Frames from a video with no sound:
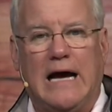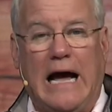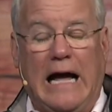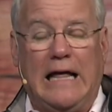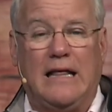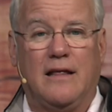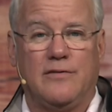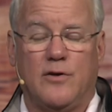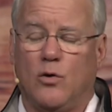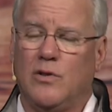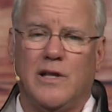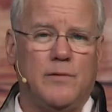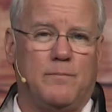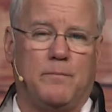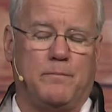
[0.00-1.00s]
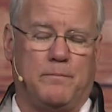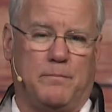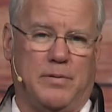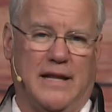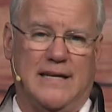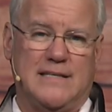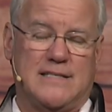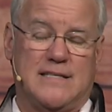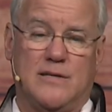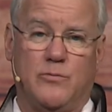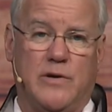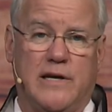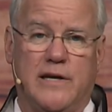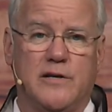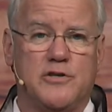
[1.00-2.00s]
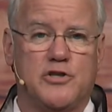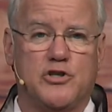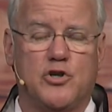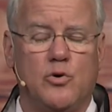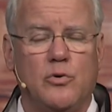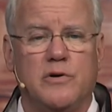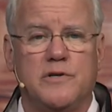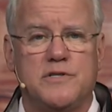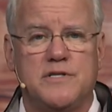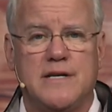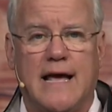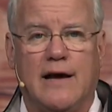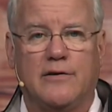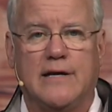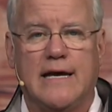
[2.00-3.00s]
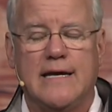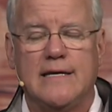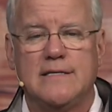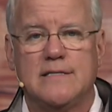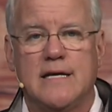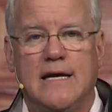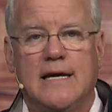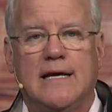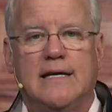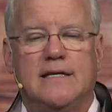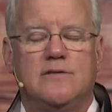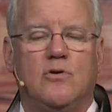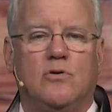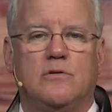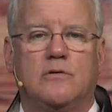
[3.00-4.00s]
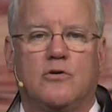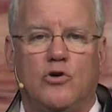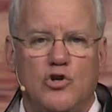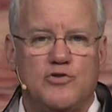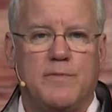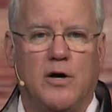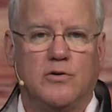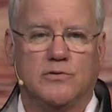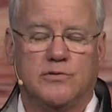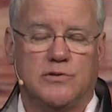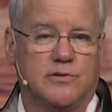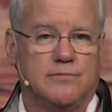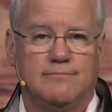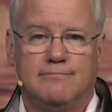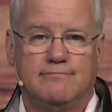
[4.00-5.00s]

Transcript: I, the only place that we hear stewards nowadays is on cruise boats.